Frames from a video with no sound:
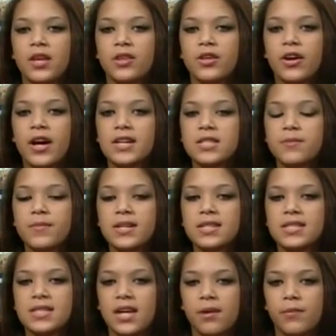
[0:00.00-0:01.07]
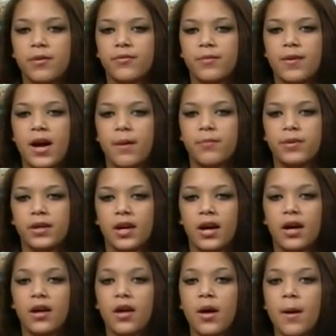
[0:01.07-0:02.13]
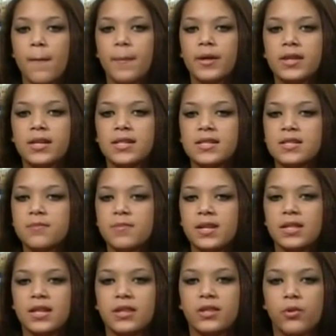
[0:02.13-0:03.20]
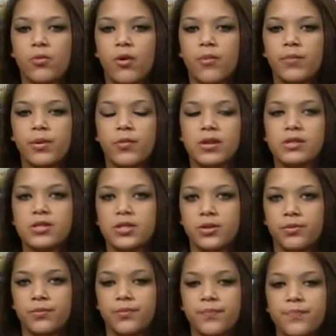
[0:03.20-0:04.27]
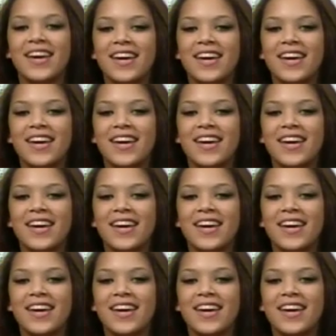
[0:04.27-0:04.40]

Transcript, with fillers: There hasn't been a statement from Apple yet, but that doesn't mean that there won't be one soon.